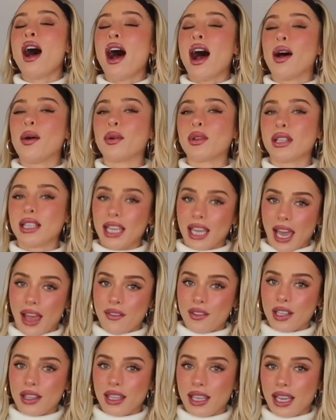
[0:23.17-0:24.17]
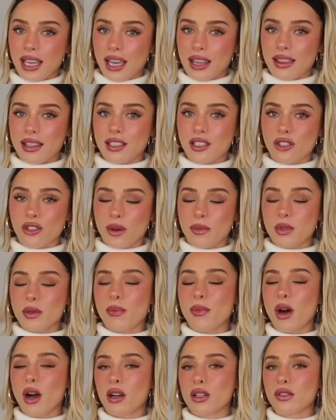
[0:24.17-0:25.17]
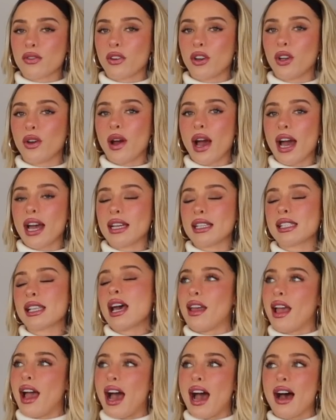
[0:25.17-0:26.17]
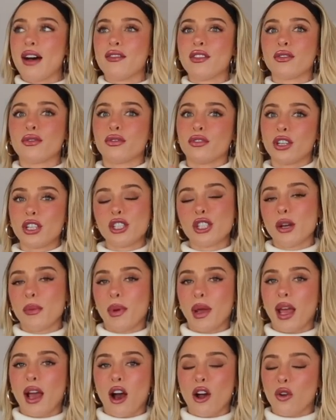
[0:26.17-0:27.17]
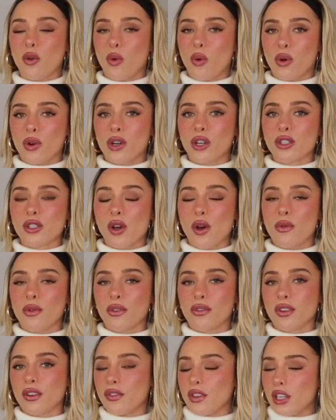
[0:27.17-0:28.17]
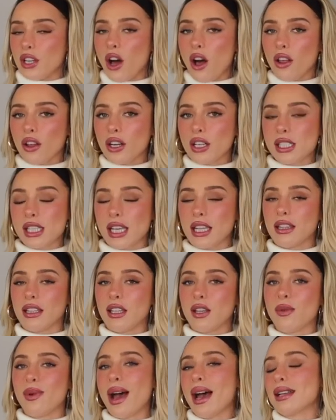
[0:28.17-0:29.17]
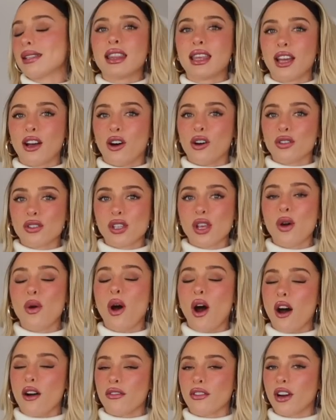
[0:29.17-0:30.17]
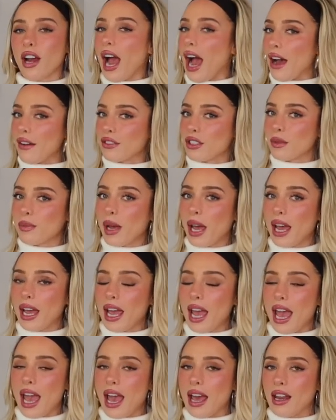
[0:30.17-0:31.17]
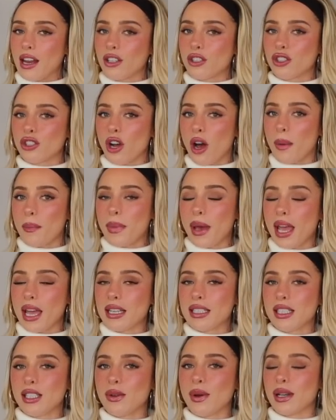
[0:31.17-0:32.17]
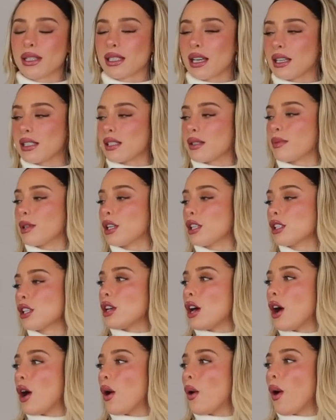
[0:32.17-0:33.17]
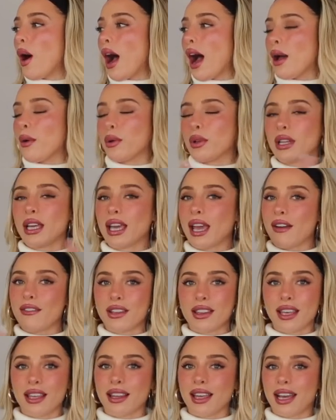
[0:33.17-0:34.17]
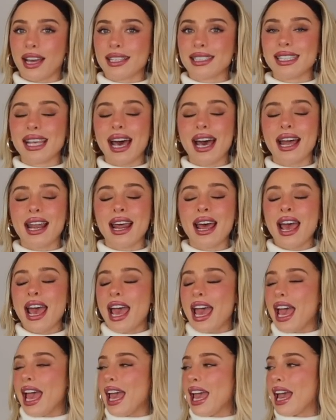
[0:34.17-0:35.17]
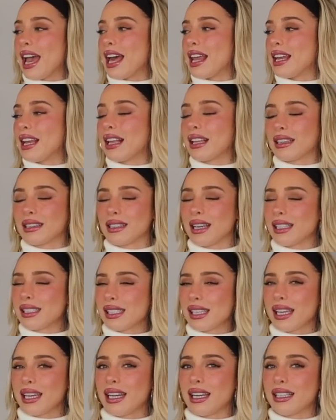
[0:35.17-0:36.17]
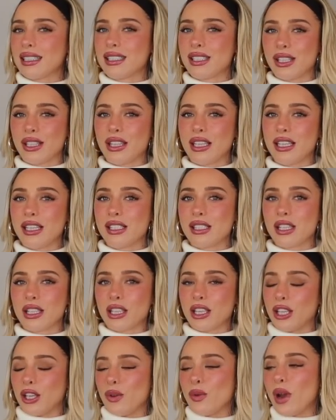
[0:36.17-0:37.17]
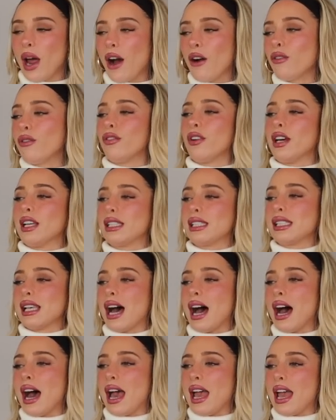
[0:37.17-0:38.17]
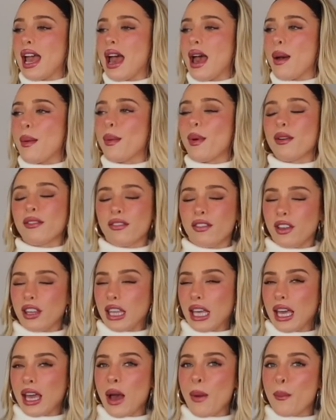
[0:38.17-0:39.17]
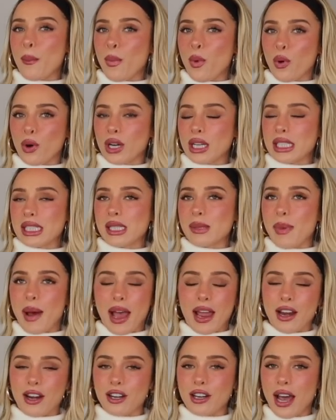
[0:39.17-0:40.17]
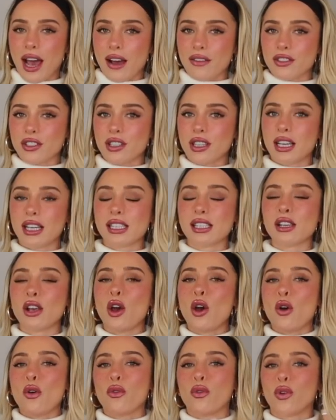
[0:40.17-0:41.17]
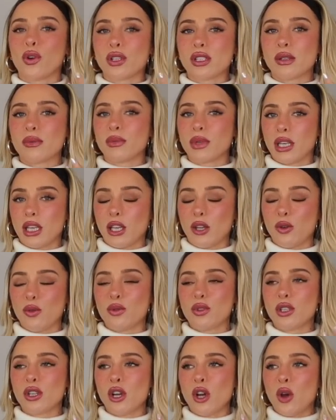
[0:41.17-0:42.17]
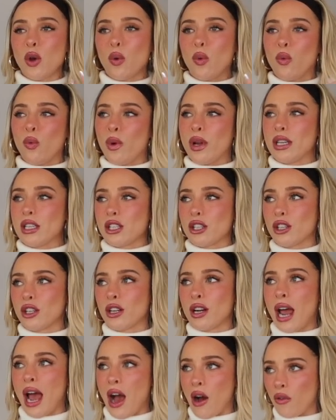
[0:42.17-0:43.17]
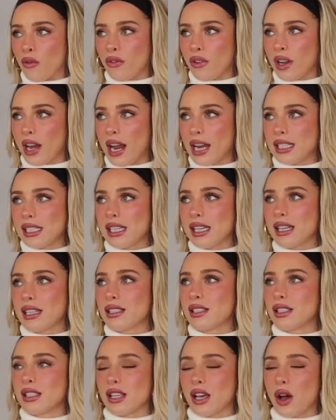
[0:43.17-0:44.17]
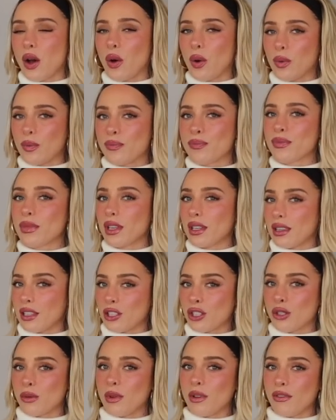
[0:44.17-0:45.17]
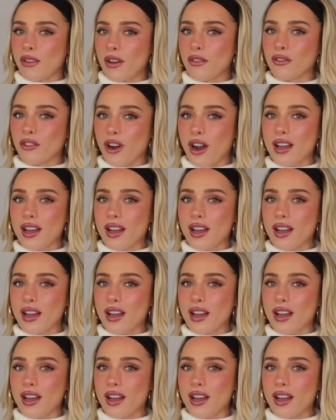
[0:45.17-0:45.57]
I will link everything in the description box for you guys. They have free shipping on orders over fifty dollars in the U S. They also offer Afterpay and Shop Pay to U S customers. So I will link everything like I said, and let's get into these cute outfits. I am feeling more inspired after this for some cute winter outfit ideas, so this should be fun for